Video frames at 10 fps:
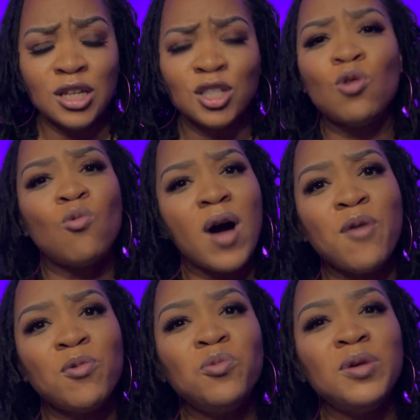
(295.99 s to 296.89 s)
So why
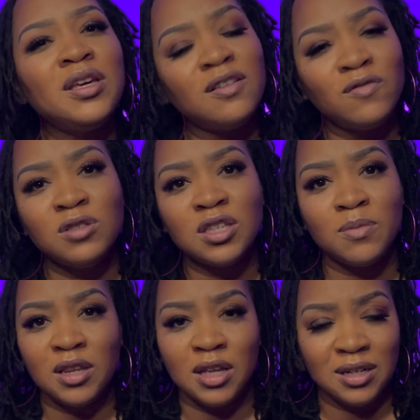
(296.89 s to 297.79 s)
would we give you
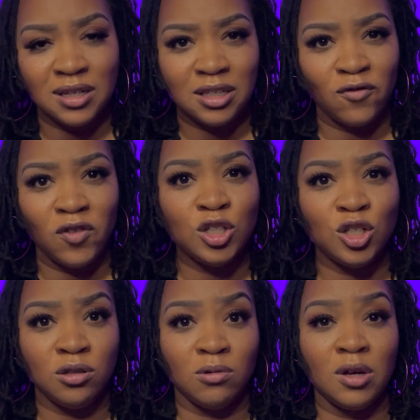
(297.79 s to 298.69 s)
something that doesn't fit
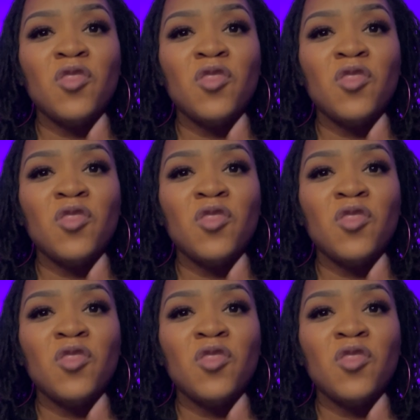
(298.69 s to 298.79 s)
you?